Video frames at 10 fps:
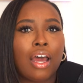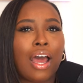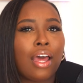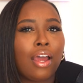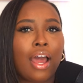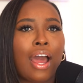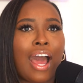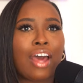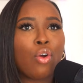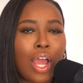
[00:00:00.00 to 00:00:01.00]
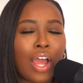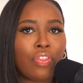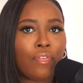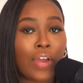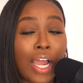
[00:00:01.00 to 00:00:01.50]
I don't have
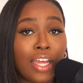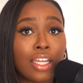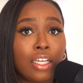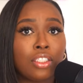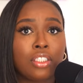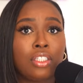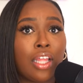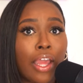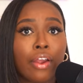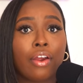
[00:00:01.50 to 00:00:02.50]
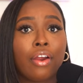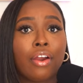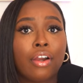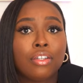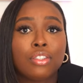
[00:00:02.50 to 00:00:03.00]
to find it. It's just
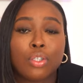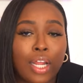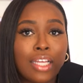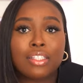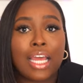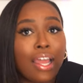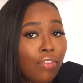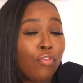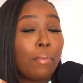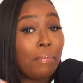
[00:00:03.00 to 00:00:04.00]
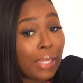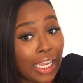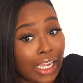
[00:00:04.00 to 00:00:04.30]
there. So that's that for me.